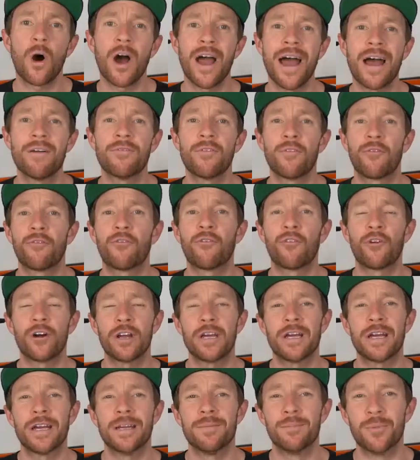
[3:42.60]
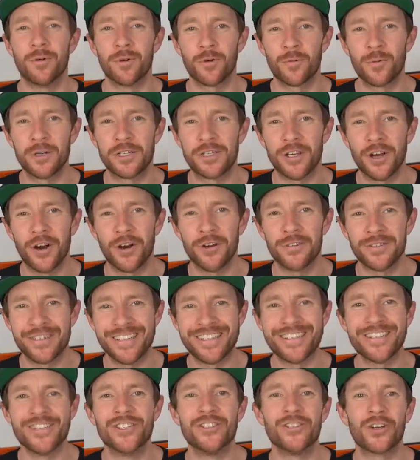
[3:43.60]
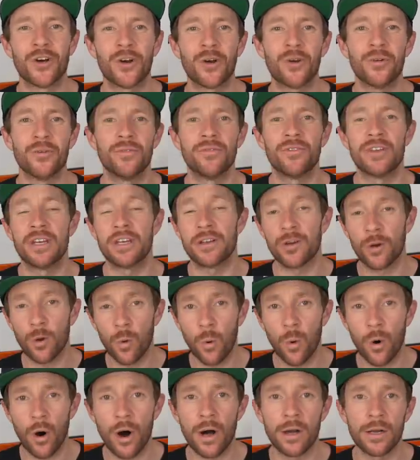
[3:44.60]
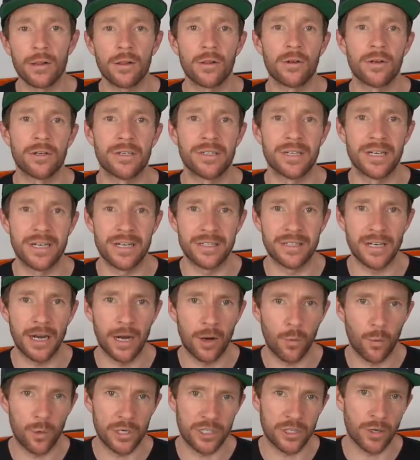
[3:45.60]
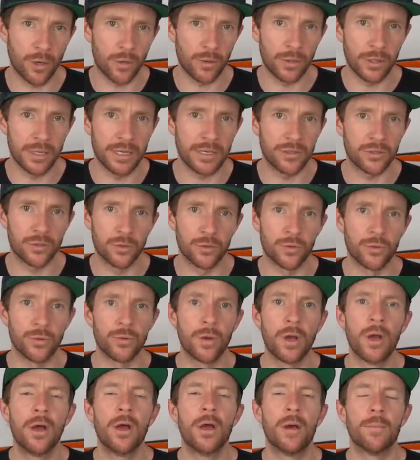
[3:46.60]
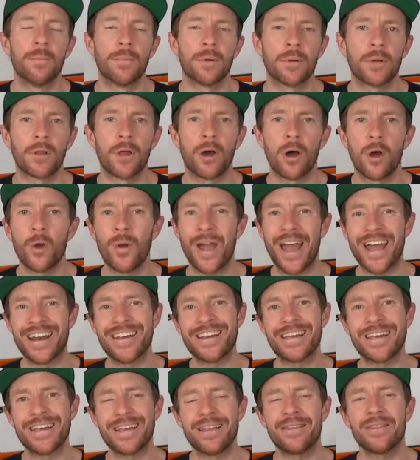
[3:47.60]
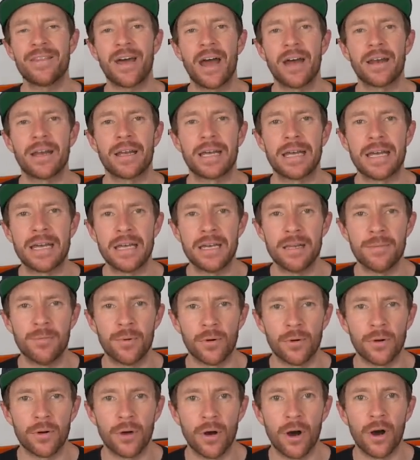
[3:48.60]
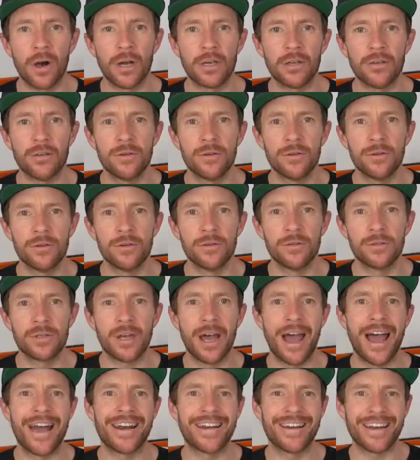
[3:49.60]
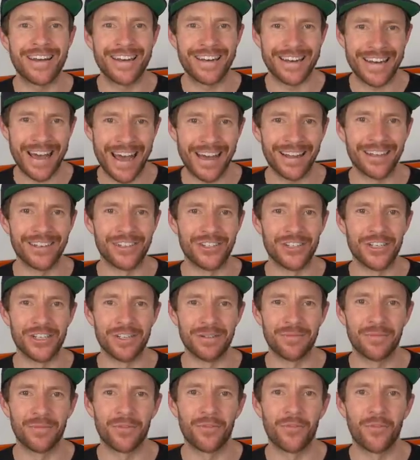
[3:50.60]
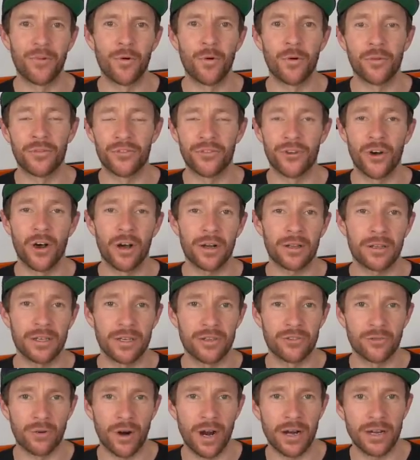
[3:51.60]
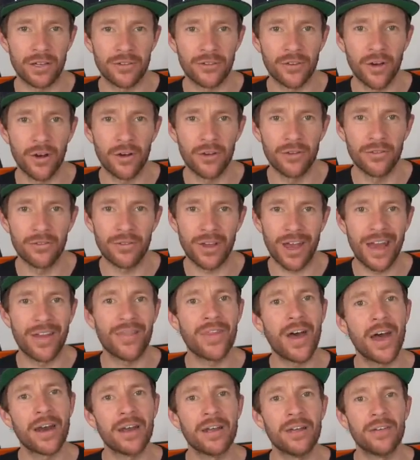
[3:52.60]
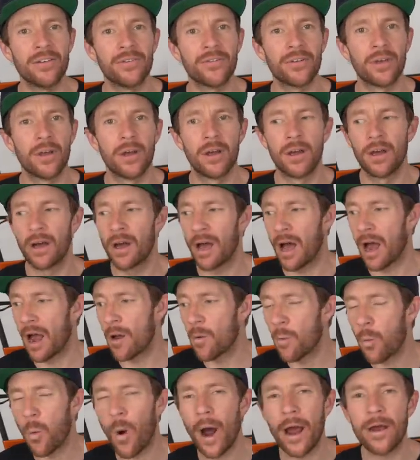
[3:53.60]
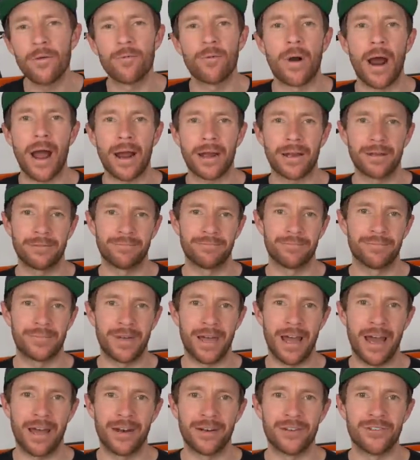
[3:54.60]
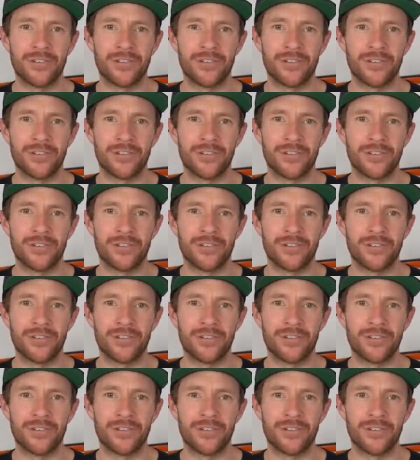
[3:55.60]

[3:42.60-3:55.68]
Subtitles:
I have a free ebook which goes into zones in quite a lot of detail, which I'll link to below. And in that ebook, I use an analogy for cycling training zones, and that is a weight rack at a